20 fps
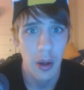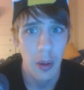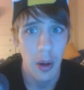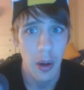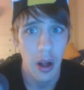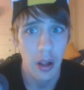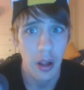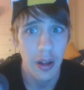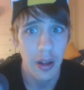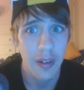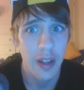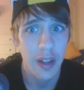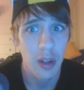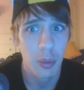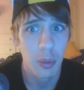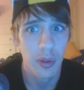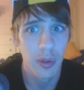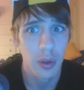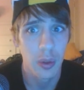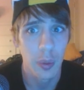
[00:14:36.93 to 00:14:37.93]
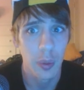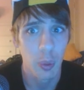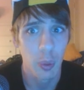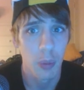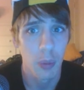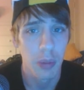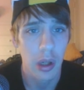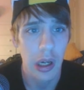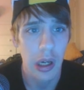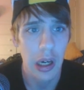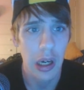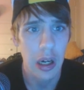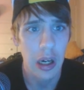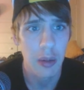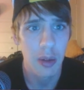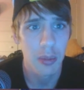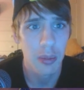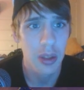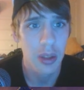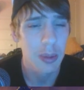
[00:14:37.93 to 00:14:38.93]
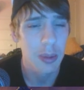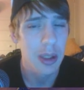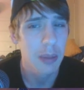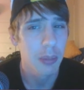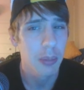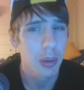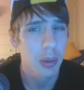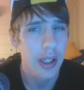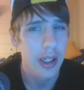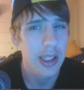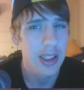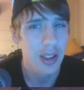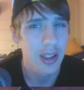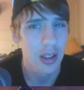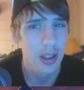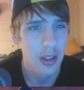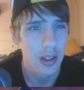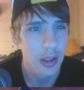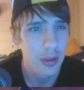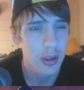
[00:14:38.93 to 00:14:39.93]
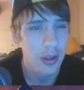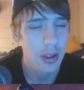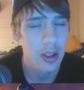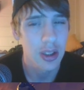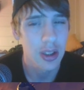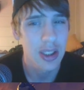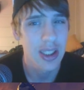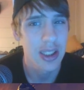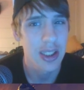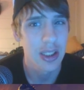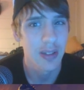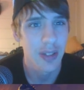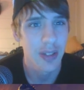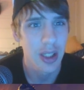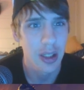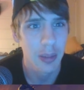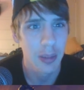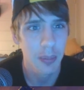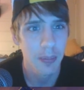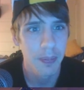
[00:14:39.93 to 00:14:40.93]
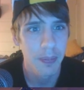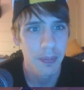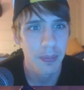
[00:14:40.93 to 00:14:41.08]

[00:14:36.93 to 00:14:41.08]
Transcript: a lot of that removal will probably be placed on those cards instead of him,